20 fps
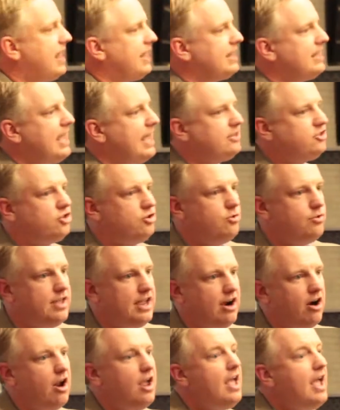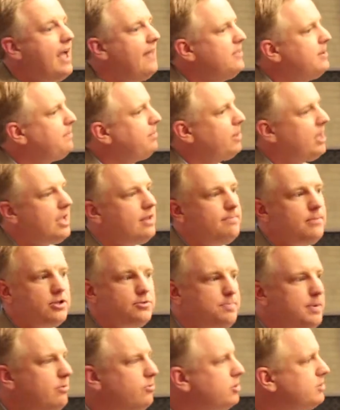that gets you there. And the plan
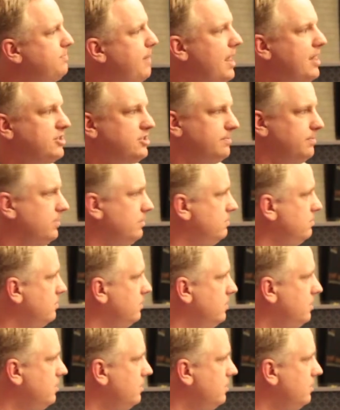must be responsible.